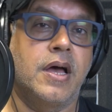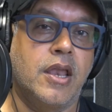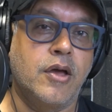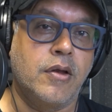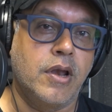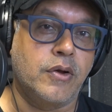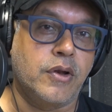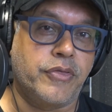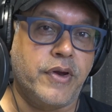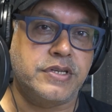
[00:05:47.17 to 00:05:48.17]
local
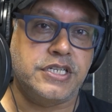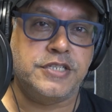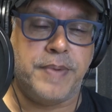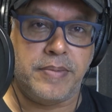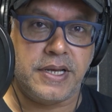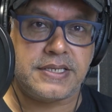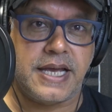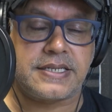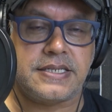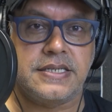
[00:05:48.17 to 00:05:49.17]
authorities, public
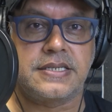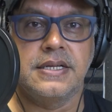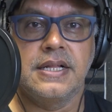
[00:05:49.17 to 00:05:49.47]
sectors,